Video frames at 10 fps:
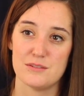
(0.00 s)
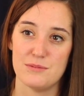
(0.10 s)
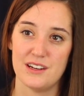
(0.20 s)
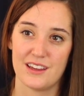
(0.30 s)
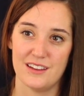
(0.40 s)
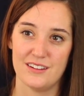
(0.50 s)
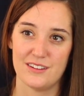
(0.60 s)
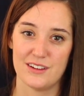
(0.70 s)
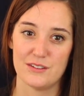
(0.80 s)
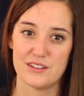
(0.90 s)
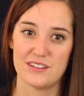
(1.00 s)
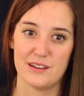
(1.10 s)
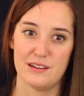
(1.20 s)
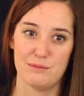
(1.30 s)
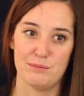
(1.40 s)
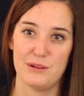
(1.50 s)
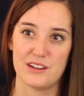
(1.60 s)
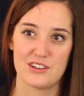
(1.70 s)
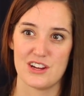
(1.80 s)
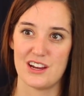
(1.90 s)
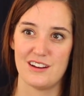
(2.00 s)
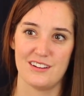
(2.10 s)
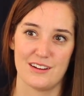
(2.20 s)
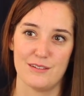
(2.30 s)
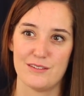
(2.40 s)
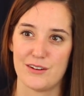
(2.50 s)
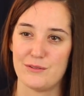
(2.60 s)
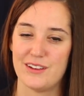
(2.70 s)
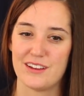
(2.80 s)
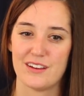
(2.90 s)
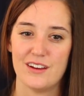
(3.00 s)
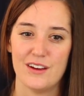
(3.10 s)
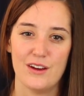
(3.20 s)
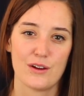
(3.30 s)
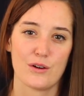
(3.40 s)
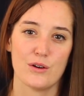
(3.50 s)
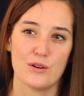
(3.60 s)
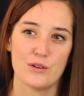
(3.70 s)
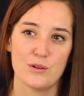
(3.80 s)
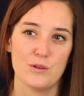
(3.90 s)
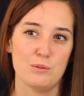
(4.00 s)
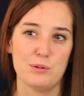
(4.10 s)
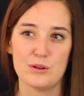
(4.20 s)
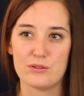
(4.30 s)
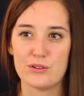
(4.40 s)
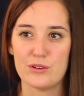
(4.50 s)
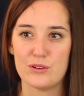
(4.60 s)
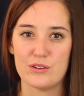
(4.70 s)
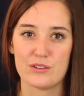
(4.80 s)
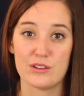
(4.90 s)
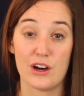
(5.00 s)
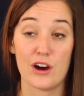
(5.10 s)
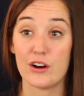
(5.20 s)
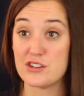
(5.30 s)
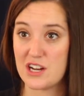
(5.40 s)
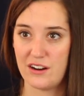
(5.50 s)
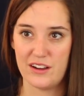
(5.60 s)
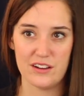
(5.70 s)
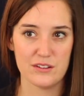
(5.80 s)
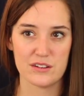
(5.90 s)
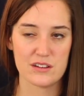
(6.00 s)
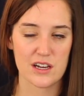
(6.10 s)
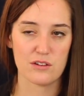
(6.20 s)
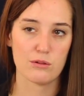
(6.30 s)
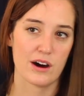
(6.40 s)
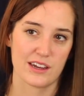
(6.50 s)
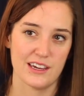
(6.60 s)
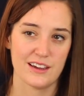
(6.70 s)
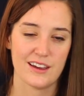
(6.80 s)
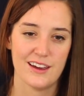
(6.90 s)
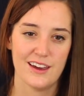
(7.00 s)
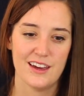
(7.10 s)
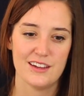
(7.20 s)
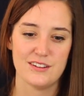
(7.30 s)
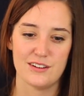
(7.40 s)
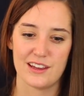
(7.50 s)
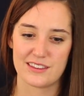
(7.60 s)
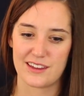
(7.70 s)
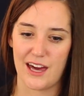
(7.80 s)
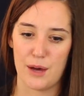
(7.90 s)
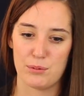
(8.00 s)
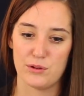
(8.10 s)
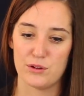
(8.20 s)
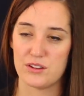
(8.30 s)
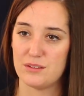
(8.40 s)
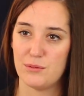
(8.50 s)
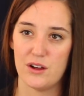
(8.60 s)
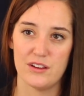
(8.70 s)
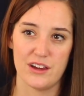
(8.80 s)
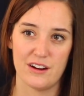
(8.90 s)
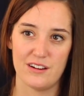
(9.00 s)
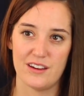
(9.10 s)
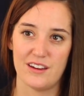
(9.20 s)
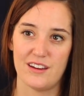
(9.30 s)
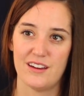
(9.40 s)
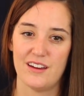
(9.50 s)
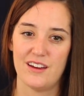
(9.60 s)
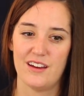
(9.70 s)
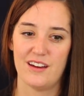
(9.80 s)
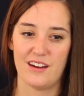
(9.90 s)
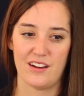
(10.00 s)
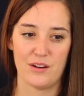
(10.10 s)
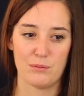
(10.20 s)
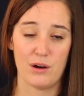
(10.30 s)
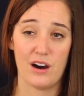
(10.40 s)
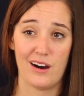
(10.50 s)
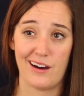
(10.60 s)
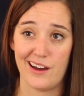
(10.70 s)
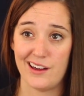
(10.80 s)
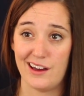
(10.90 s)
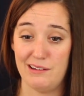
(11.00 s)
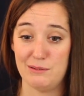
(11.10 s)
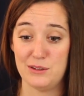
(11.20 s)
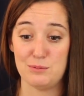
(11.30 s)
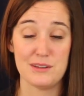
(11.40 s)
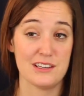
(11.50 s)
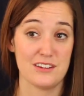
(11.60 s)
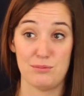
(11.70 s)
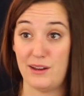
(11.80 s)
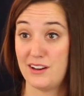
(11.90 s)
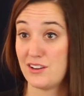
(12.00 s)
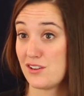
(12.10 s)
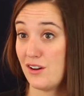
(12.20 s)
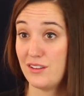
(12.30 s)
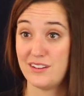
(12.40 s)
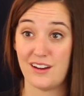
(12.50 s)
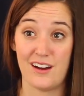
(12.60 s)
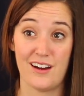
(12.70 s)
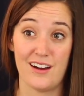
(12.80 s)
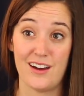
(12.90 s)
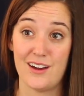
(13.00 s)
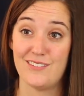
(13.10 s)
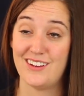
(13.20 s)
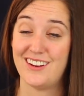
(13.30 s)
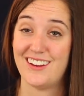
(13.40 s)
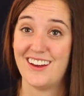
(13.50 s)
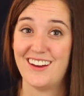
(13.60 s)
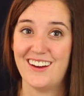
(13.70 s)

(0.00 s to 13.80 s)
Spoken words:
a Dominican, so that was a big change. I went from like cold, beautiful, large area. It was a lot of walking to like the capital, a small area, hot. I was speaking Spanish all the time, and